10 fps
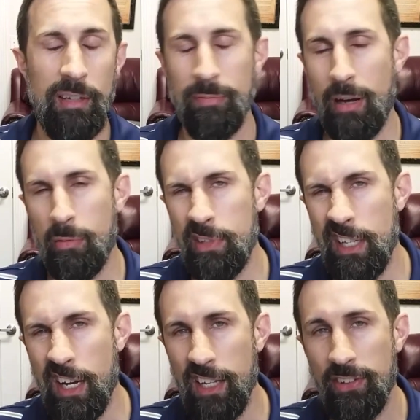Probably
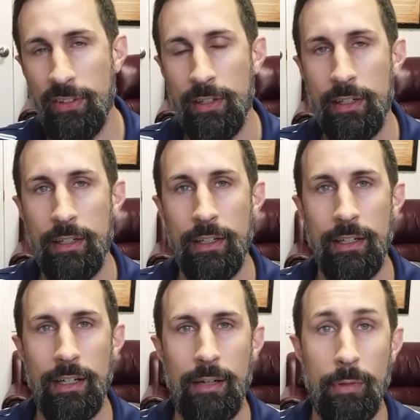not.
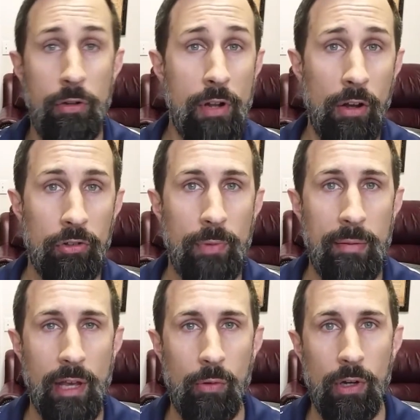Uh, but who knows,
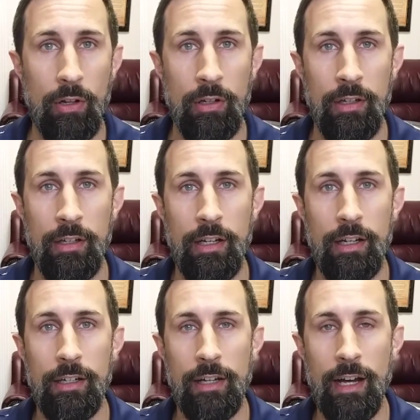maybe I will,
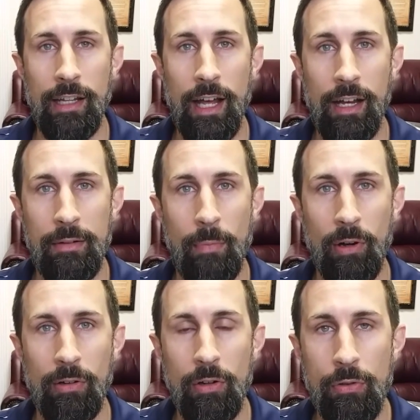uh, a la
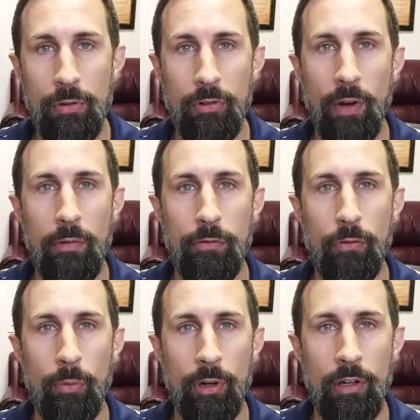Martin Luther, the great
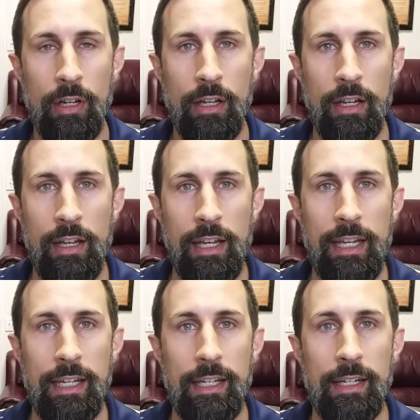reformer.
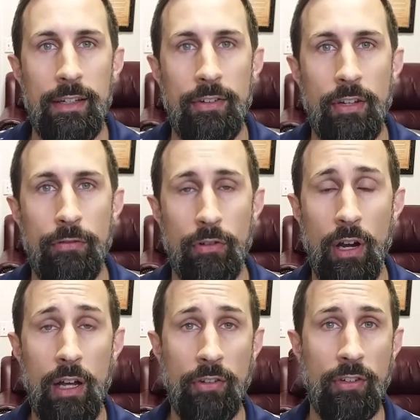And for
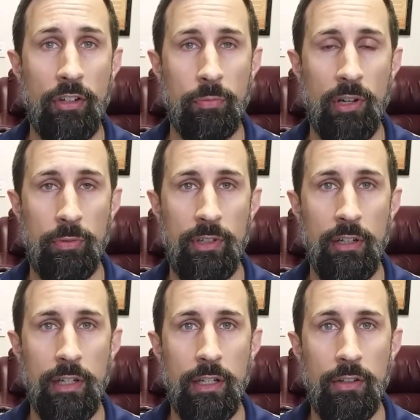us as
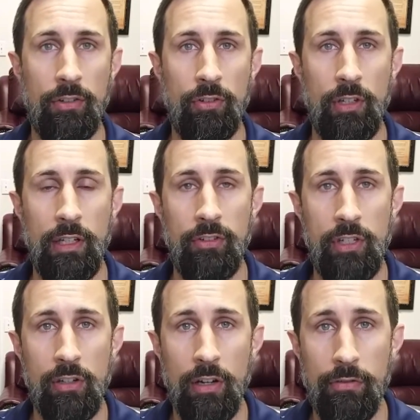Presbyterians, at
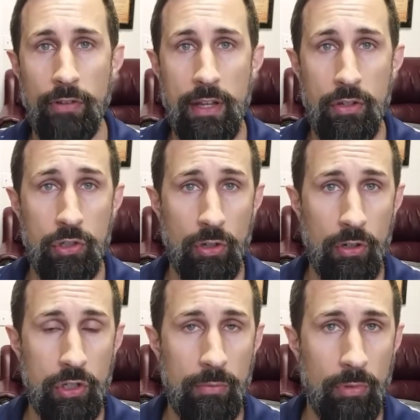least here at Faith
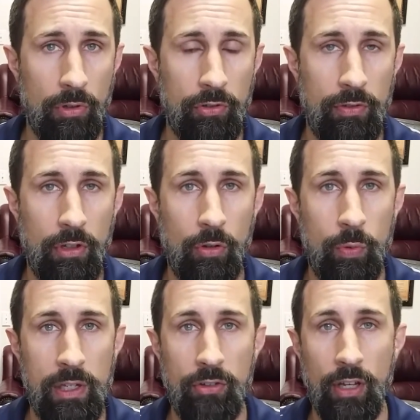Church in Brooksville,
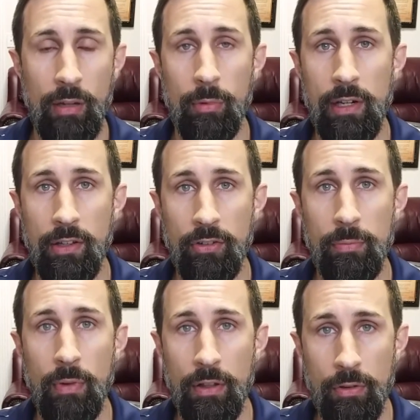we celebrate this
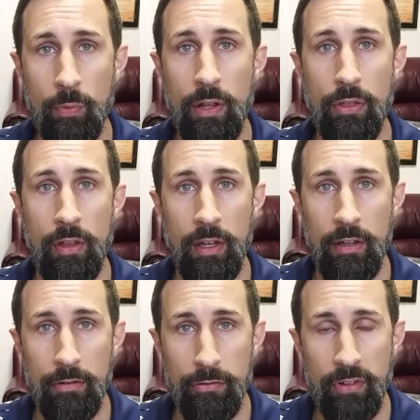month with
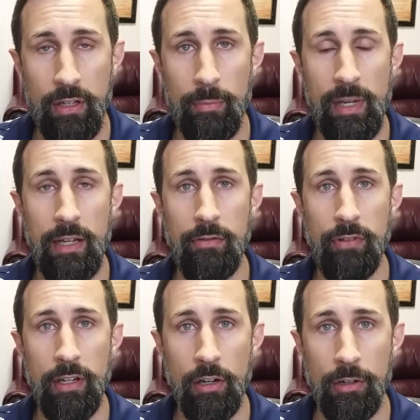vim and
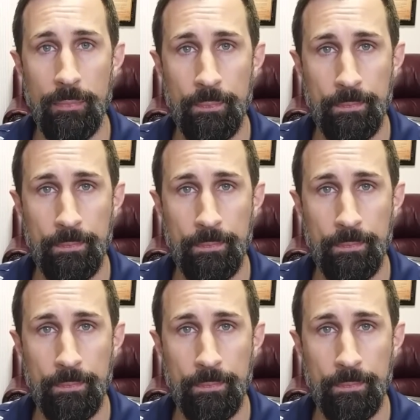vigor.